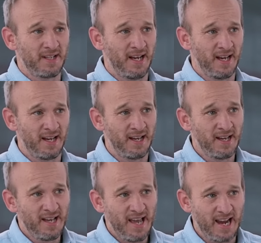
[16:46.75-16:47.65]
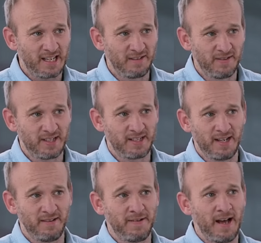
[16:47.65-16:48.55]
Uh, activist
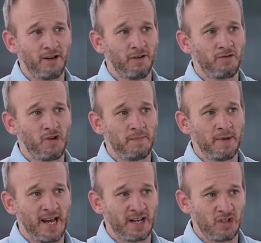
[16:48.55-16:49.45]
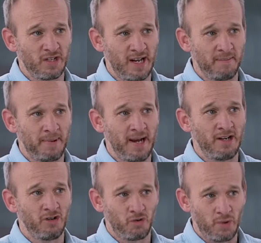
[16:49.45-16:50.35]
and founder of Treatment Action
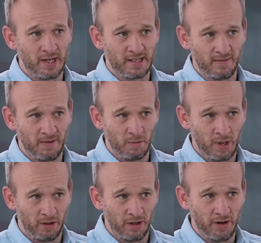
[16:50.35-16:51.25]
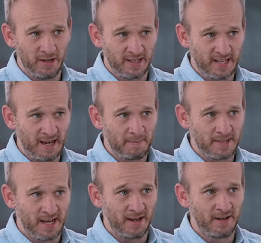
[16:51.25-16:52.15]
Campaign, who's relatively well known in Cape
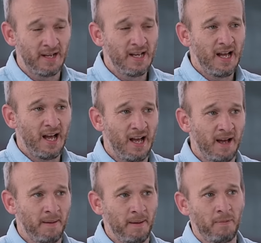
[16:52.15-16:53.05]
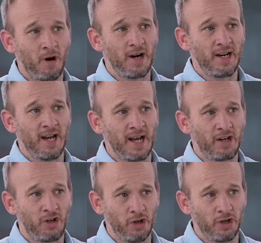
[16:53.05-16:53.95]
Town. Right. Uh, a party like
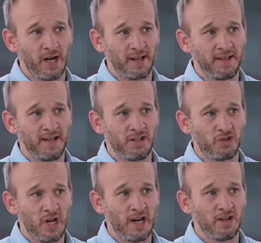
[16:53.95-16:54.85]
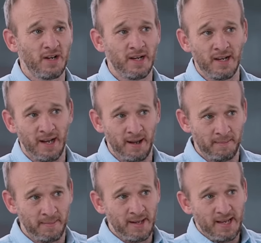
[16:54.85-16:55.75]
Good, I think, is
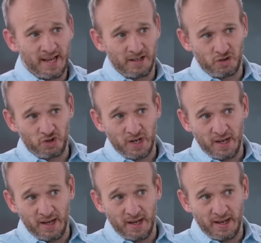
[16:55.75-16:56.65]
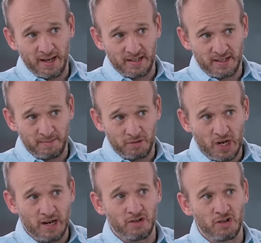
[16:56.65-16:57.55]
um, has, ch uh, has some
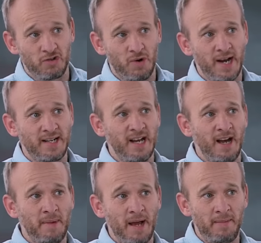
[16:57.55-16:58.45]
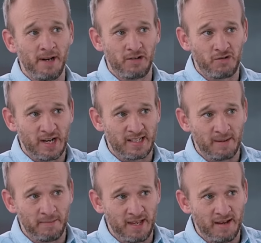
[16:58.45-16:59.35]
challenges right now. Maybe he'll attract
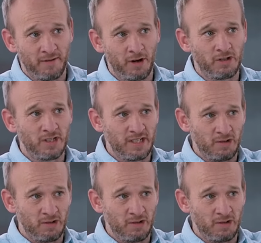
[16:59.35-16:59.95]
some of their voters.